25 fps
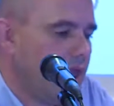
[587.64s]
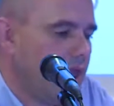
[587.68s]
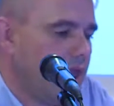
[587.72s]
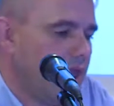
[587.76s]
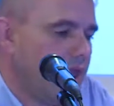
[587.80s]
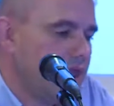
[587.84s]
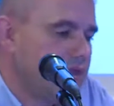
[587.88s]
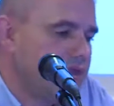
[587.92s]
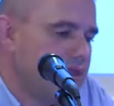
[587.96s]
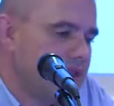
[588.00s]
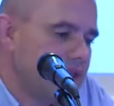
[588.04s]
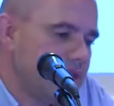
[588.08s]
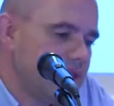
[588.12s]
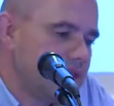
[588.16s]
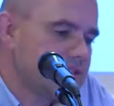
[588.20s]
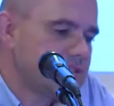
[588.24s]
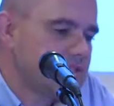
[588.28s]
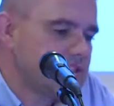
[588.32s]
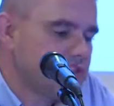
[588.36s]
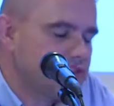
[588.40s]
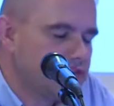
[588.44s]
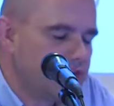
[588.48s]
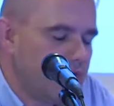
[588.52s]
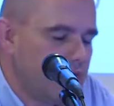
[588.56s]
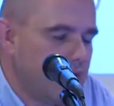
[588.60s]
and these
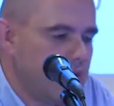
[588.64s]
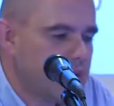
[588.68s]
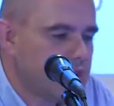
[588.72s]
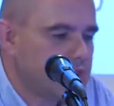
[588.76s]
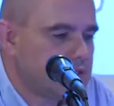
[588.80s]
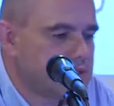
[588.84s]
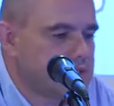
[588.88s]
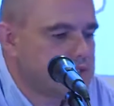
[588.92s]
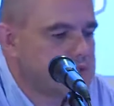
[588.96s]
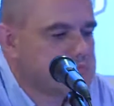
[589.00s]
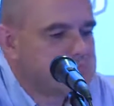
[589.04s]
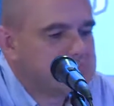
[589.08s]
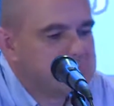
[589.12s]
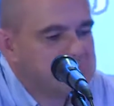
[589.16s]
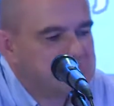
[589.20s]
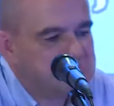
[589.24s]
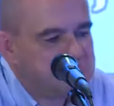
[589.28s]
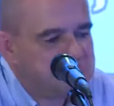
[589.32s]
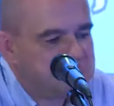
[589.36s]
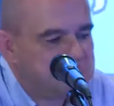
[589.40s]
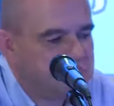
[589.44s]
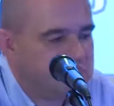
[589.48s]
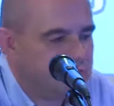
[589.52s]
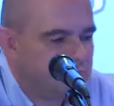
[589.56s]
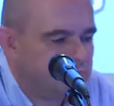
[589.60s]
degrees
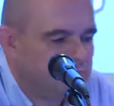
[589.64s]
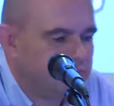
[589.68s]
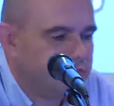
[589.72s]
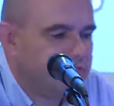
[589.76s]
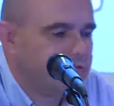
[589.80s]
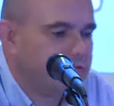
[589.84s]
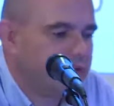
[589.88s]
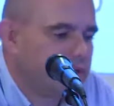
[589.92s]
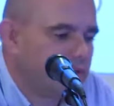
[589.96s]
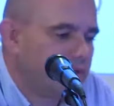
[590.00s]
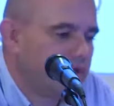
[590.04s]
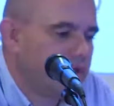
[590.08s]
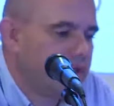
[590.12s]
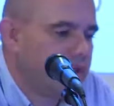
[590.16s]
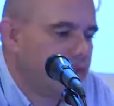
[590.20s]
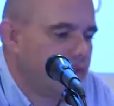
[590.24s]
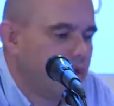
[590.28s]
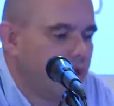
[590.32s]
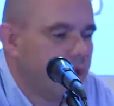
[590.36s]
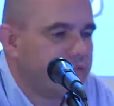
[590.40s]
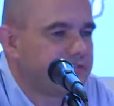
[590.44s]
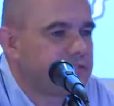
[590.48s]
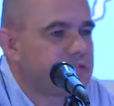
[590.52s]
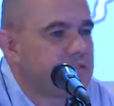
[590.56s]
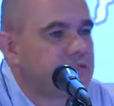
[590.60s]
frequently
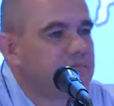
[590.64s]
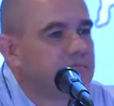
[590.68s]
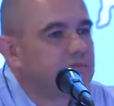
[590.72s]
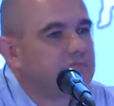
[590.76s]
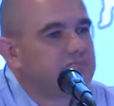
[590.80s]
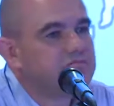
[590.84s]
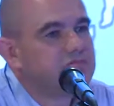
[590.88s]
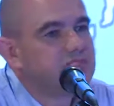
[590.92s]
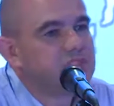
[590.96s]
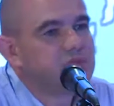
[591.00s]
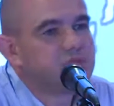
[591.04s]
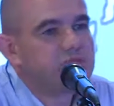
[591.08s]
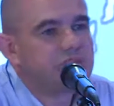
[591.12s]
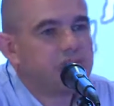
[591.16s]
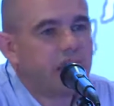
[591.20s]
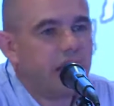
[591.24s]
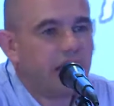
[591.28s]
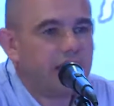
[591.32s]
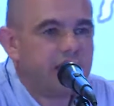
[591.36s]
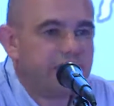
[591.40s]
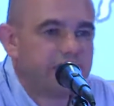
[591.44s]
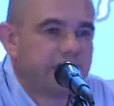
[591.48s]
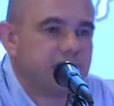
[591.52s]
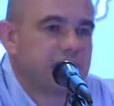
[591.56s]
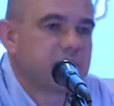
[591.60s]
have some, some
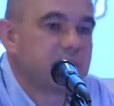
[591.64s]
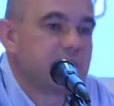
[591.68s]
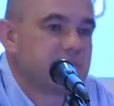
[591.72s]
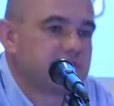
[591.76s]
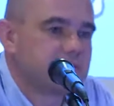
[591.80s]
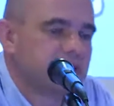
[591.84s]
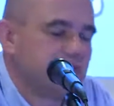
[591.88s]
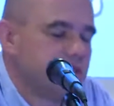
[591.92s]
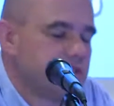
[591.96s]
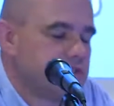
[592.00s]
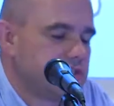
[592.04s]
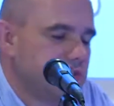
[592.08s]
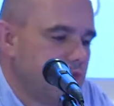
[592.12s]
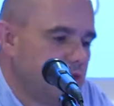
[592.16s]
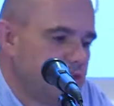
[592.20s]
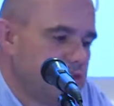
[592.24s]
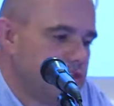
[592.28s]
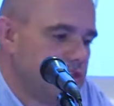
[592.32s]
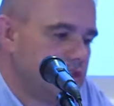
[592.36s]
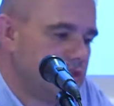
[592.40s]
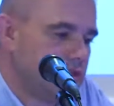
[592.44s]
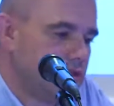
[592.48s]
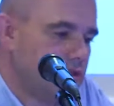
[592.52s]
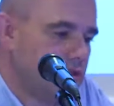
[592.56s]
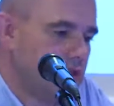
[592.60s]
kind of a
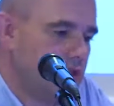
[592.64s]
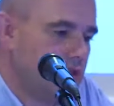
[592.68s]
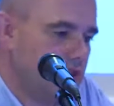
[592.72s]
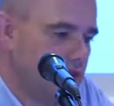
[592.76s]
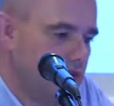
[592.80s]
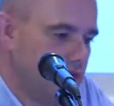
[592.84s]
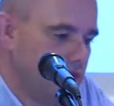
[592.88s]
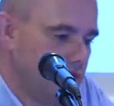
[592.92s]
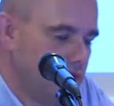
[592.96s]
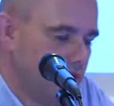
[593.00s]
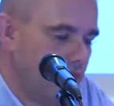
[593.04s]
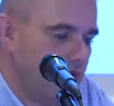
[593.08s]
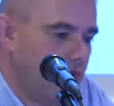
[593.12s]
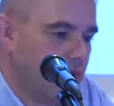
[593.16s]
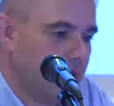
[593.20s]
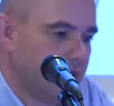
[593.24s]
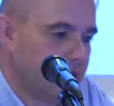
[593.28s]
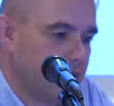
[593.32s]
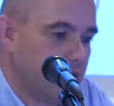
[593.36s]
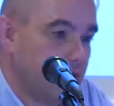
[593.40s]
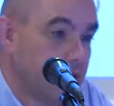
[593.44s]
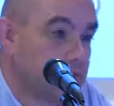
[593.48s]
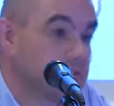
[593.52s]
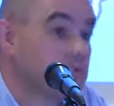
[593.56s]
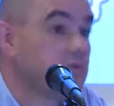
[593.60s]
specialization in
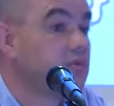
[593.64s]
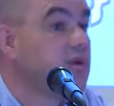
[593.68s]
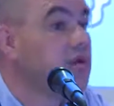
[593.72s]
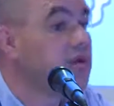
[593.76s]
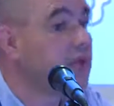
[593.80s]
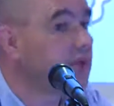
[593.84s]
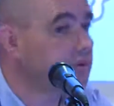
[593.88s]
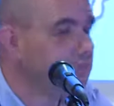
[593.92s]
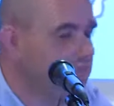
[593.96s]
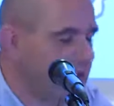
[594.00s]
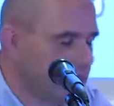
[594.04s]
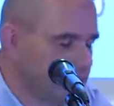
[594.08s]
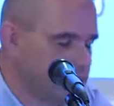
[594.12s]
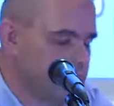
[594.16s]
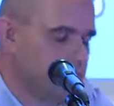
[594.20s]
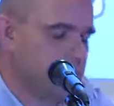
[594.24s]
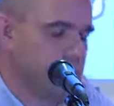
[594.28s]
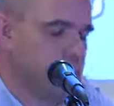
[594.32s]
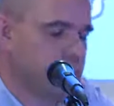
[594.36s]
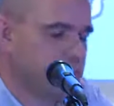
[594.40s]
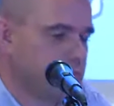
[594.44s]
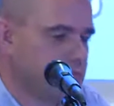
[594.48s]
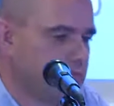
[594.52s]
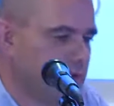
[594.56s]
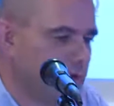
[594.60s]
LIS. I will come back to
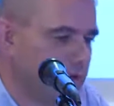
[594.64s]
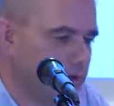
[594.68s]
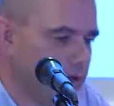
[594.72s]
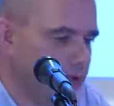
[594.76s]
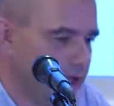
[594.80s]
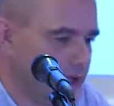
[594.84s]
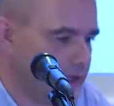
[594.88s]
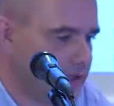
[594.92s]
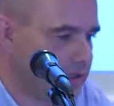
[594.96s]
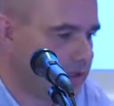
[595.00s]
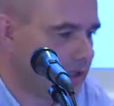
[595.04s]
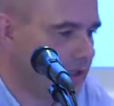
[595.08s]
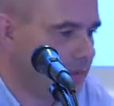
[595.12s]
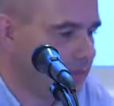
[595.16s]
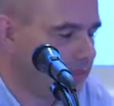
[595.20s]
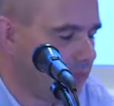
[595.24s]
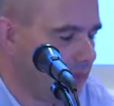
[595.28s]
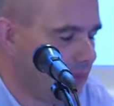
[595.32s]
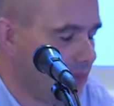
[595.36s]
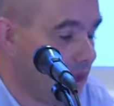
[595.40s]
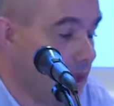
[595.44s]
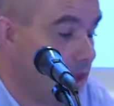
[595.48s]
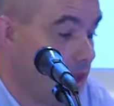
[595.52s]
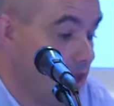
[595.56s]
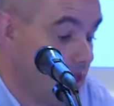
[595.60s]
this point
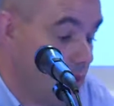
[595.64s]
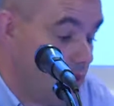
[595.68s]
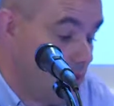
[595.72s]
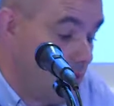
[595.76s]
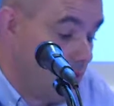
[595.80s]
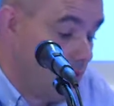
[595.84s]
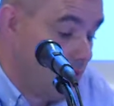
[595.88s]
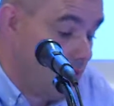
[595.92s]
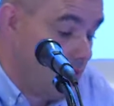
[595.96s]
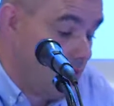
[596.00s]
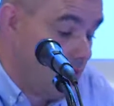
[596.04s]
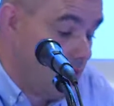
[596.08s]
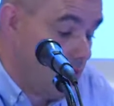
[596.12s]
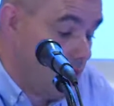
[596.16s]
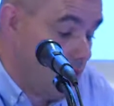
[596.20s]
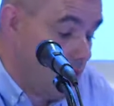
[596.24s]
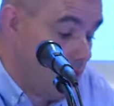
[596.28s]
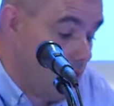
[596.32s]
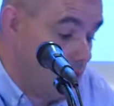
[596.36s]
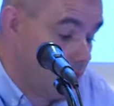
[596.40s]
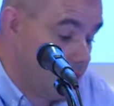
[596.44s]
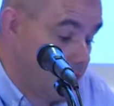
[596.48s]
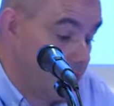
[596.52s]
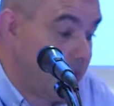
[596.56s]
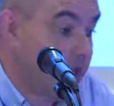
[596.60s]

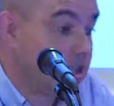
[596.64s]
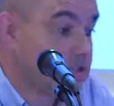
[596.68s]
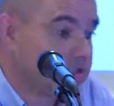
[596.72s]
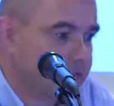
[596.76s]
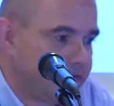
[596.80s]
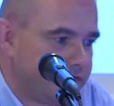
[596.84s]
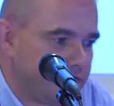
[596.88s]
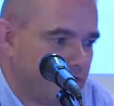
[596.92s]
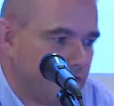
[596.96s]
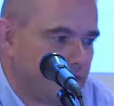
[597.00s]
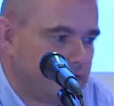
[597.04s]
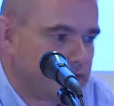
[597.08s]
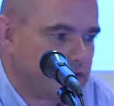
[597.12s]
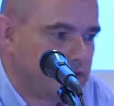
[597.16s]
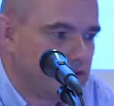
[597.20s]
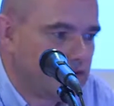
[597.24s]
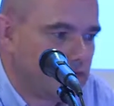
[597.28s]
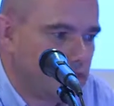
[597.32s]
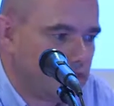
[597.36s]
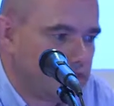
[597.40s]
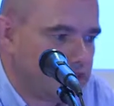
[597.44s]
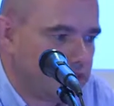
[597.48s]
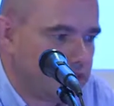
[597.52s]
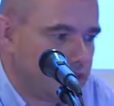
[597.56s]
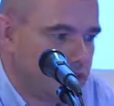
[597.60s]
uh, the case of France is
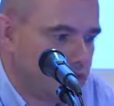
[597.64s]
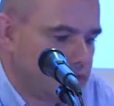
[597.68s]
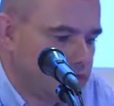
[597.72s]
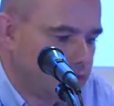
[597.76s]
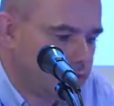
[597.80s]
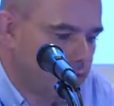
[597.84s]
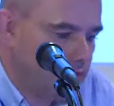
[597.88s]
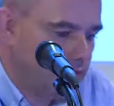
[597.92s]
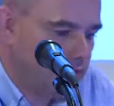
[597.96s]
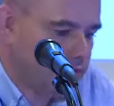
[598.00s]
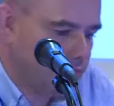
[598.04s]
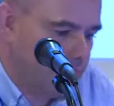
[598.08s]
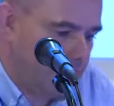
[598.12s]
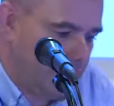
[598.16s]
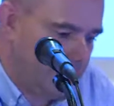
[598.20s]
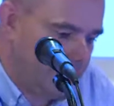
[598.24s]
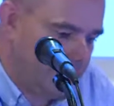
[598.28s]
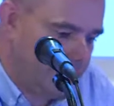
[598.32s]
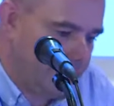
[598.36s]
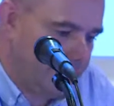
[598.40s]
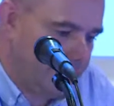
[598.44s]
also notable, though